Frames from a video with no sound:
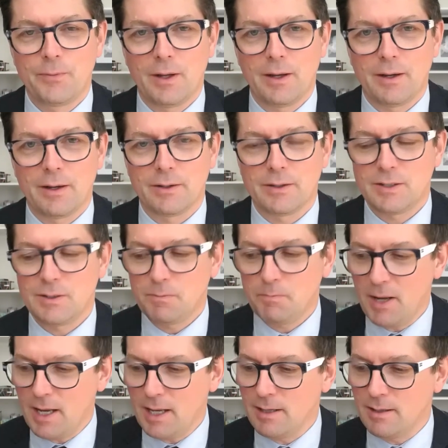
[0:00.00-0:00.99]
uh,
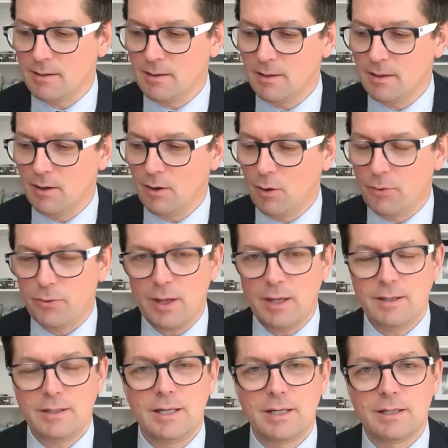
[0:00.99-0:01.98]
spend
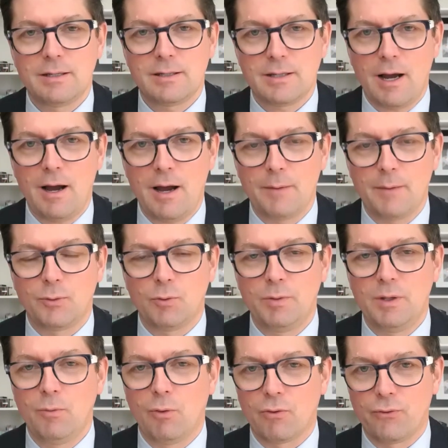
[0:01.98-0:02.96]
authentic time to
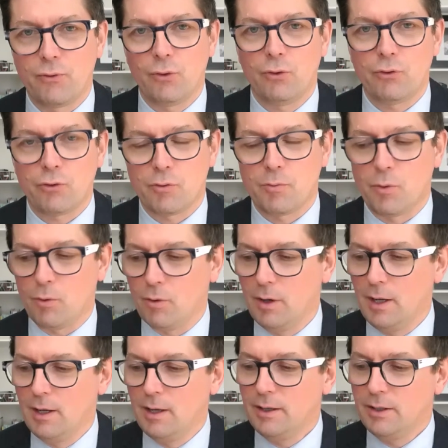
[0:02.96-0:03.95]
be more vulnerable,
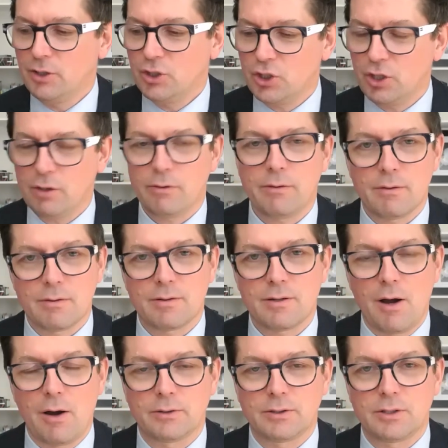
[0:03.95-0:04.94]
share their
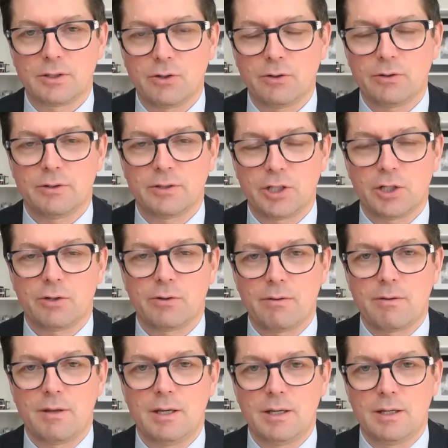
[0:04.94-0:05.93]
thoughts, share, share their
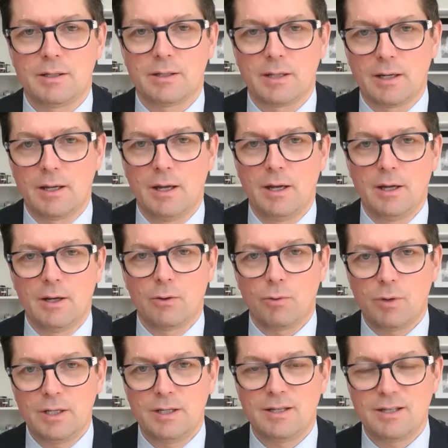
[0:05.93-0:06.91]
thinkings, and
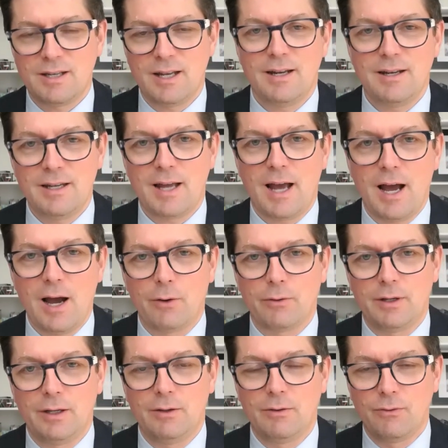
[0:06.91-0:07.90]
really standing
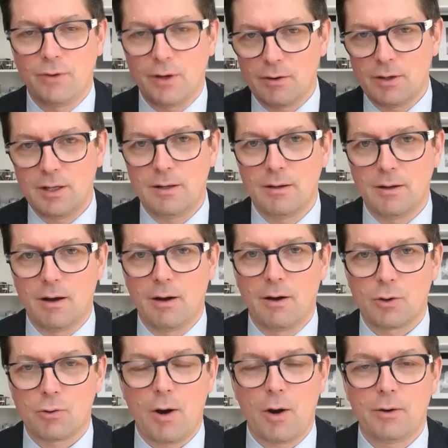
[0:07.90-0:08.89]
out in a very
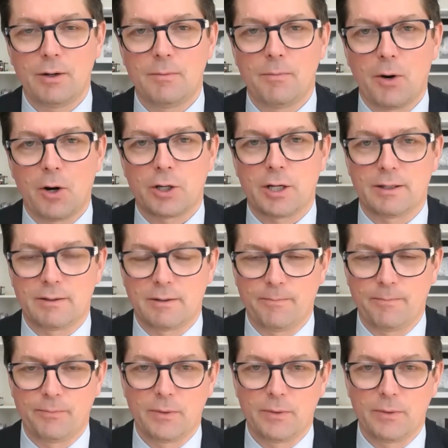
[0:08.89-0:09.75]
uh, crowded market.